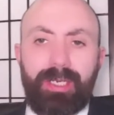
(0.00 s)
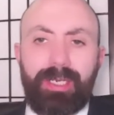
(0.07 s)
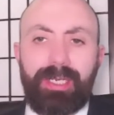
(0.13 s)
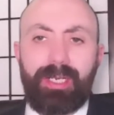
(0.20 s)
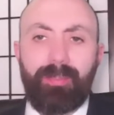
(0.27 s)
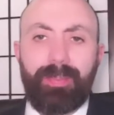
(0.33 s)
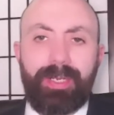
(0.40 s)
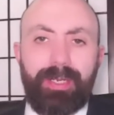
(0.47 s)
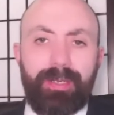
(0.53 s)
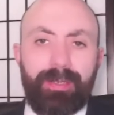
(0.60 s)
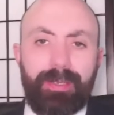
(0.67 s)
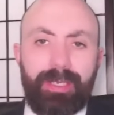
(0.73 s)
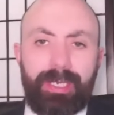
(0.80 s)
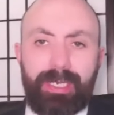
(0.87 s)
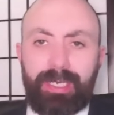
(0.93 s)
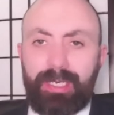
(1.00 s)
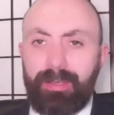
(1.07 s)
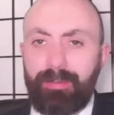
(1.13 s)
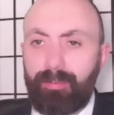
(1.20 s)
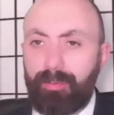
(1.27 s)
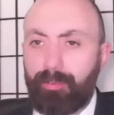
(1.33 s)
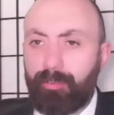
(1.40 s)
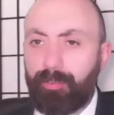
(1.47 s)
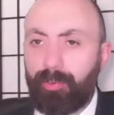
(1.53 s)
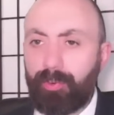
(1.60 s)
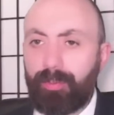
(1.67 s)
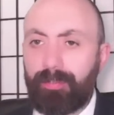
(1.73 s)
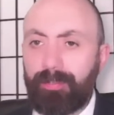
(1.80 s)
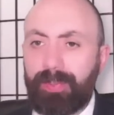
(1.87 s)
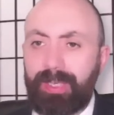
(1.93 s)
a little bit at the
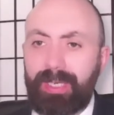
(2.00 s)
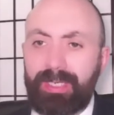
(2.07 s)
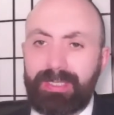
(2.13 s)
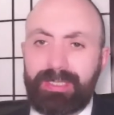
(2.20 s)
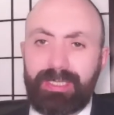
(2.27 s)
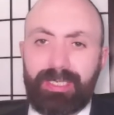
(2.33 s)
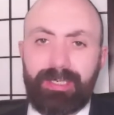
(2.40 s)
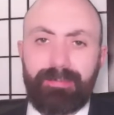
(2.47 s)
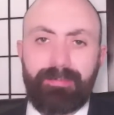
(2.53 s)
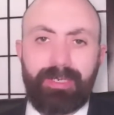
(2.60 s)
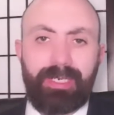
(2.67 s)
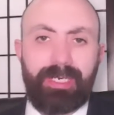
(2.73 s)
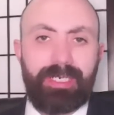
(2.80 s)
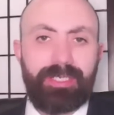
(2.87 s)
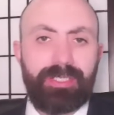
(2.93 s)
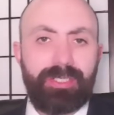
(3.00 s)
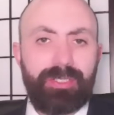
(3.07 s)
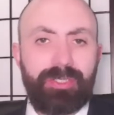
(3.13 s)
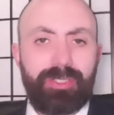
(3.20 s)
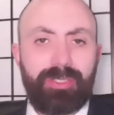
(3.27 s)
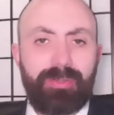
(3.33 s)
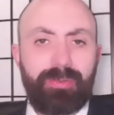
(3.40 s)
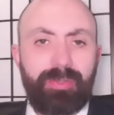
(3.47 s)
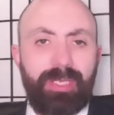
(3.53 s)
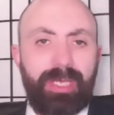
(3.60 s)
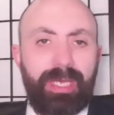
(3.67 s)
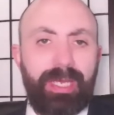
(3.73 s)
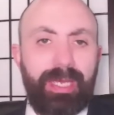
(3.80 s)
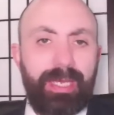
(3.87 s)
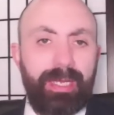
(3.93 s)
Reform Party in relation to
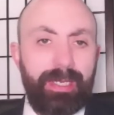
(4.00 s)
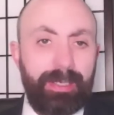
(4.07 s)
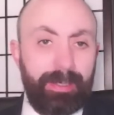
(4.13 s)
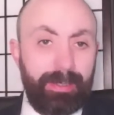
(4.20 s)
their